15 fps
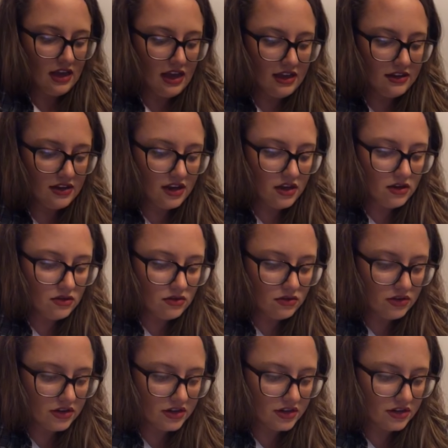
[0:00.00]
I know,
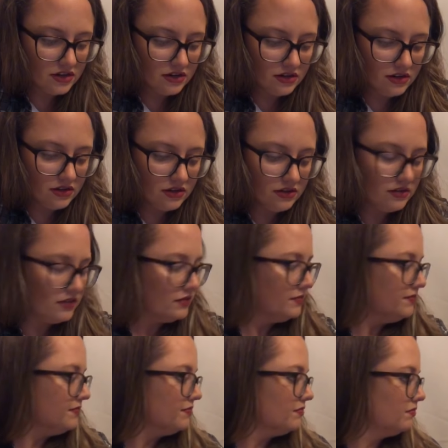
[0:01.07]
girl.
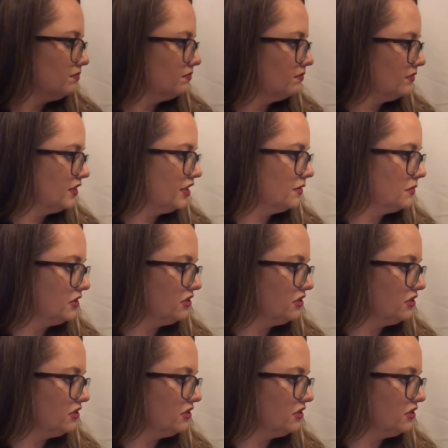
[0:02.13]
Your